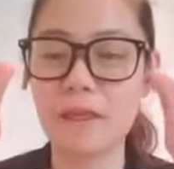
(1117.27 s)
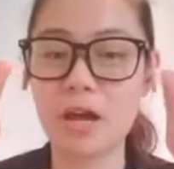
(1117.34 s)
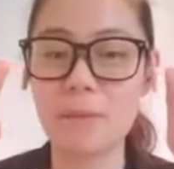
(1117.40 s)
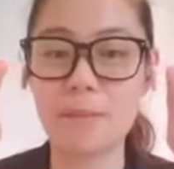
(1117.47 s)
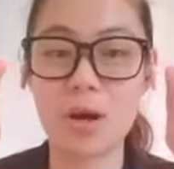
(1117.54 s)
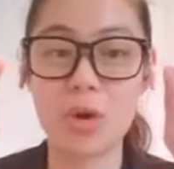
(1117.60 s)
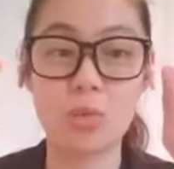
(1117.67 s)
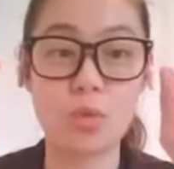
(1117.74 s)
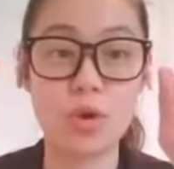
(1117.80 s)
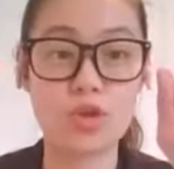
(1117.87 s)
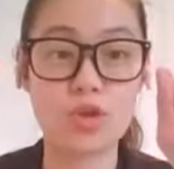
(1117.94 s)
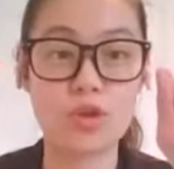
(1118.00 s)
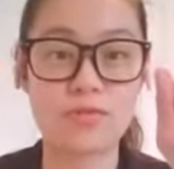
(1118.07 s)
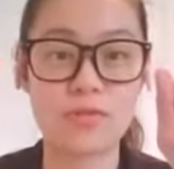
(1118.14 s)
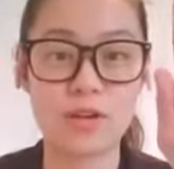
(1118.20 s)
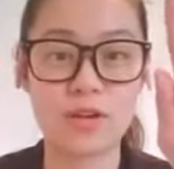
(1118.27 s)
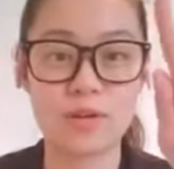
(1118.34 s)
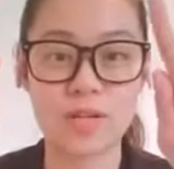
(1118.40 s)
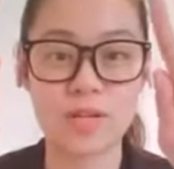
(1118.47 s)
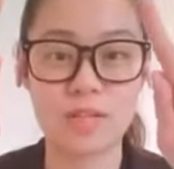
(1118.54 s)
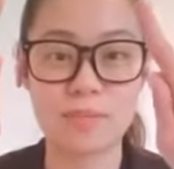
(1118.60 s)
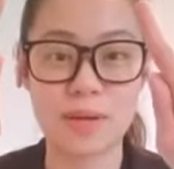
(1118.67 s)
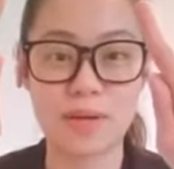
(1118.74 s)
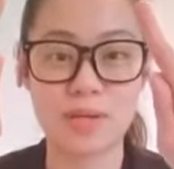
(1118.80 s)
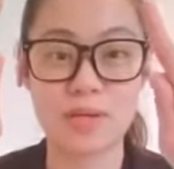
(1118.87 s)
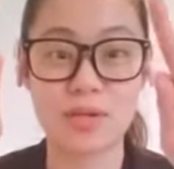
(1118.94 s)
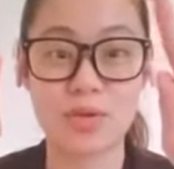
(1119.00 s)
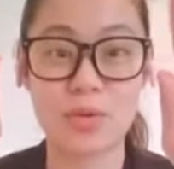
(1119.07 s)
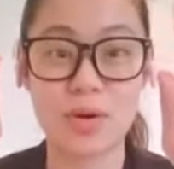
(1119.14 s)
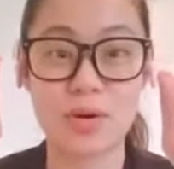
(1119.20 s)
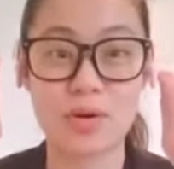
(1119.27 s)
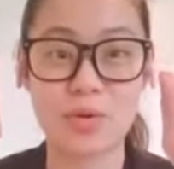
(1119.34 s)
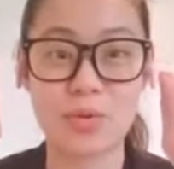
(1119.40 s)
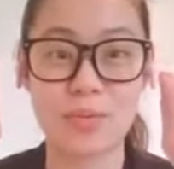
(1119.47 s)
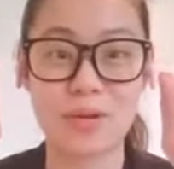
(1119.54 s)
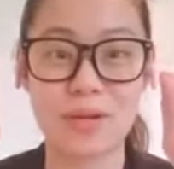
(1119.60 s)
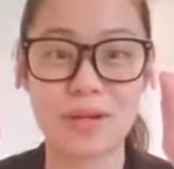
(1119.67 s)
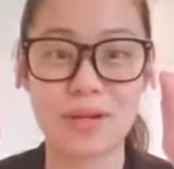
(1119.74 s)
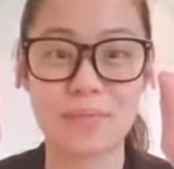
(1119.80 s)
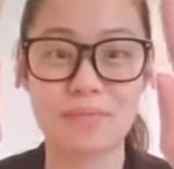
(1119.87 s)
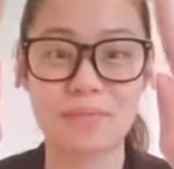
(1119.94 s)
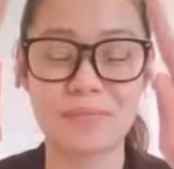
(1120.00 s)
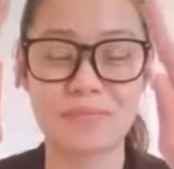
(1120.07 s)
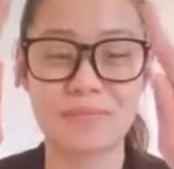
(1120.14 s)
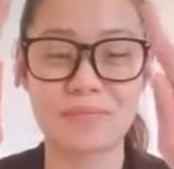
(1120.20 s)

about which finger space you are opening.